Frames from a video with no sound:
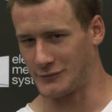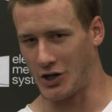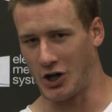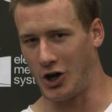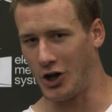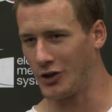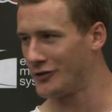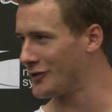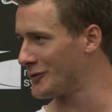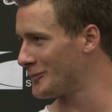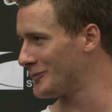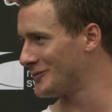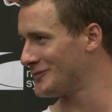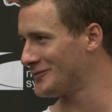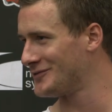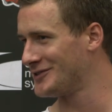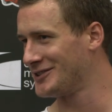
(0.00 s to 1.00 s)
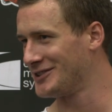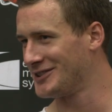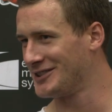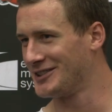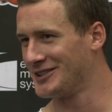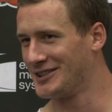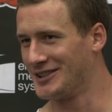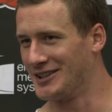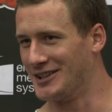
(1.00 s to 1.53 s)
All of them.
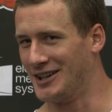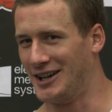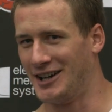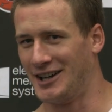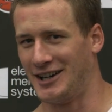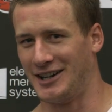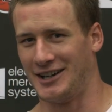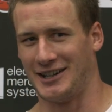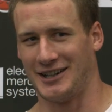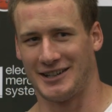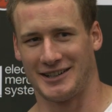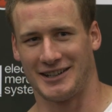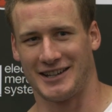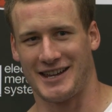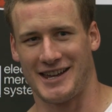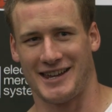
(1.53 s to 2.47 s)
Mm-hmm. Uh, he,